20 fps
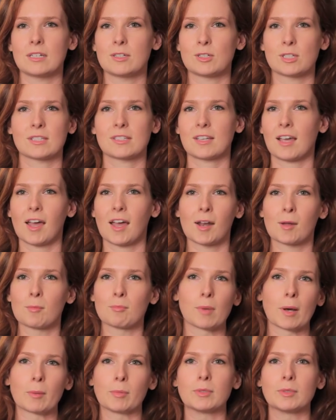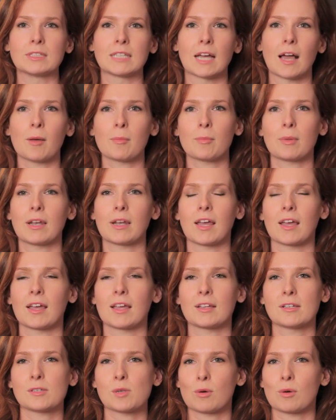it just kind of bubbled up, and
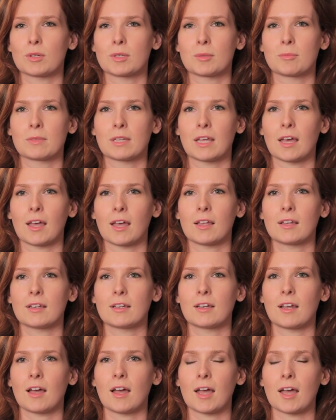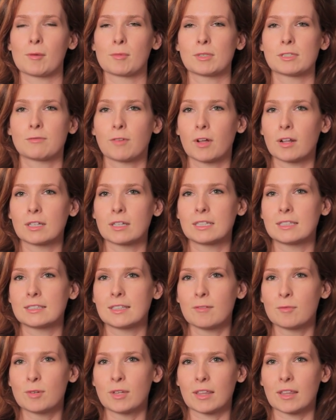I told him that I was falling
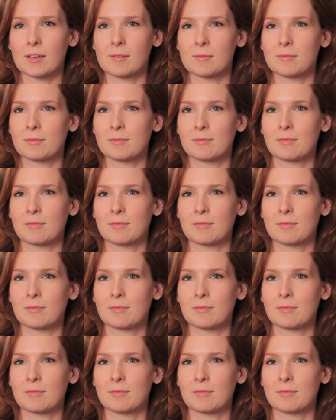in love with him